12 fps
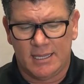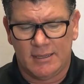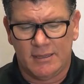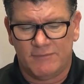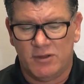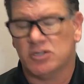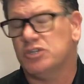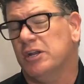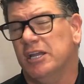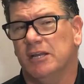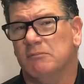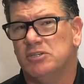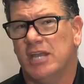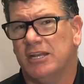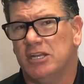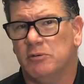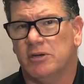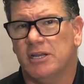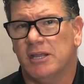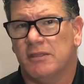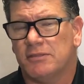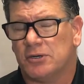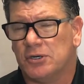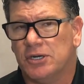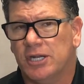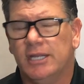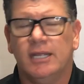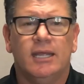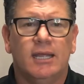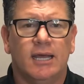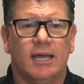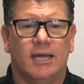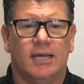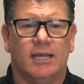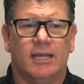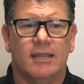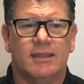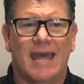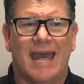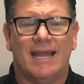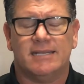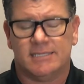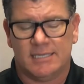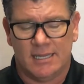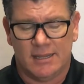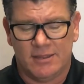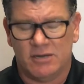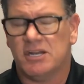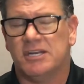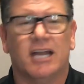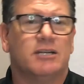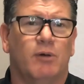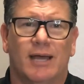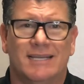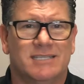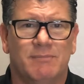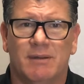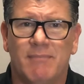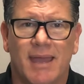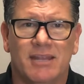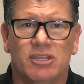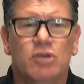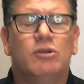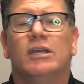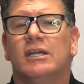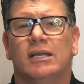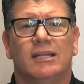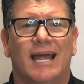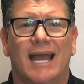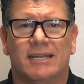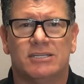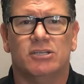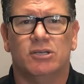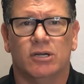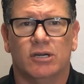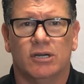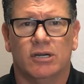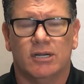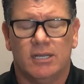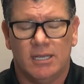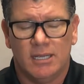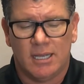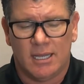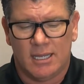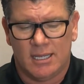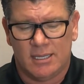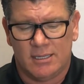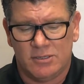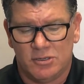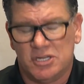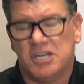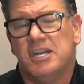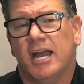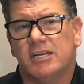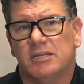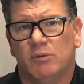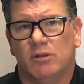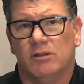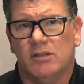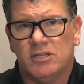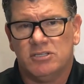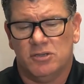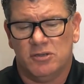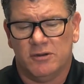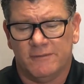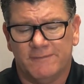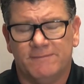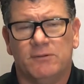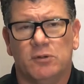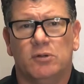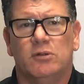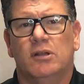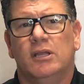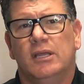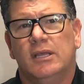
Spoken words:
if you're treating them January 3rd, that their deductible hasn't been met. You can collect your deductible to your full